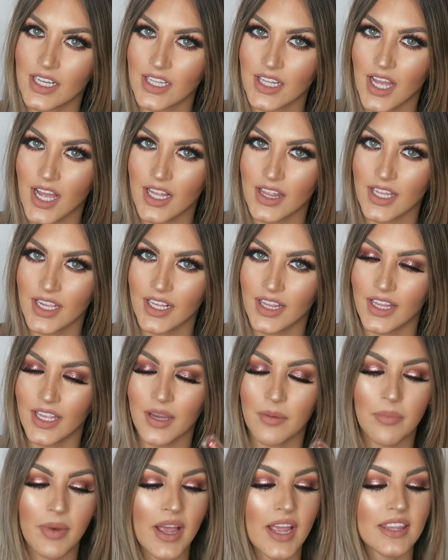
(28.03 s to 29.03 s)
a lot
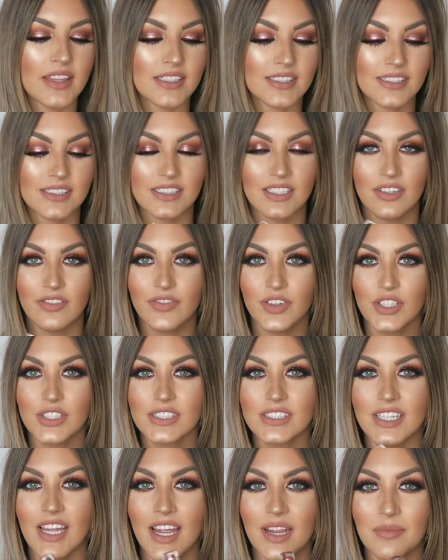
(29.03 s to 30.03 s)
lately, but this is the
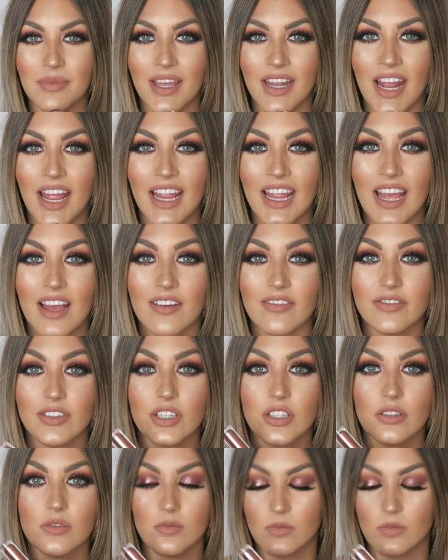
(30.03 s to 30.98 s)
first time that I have...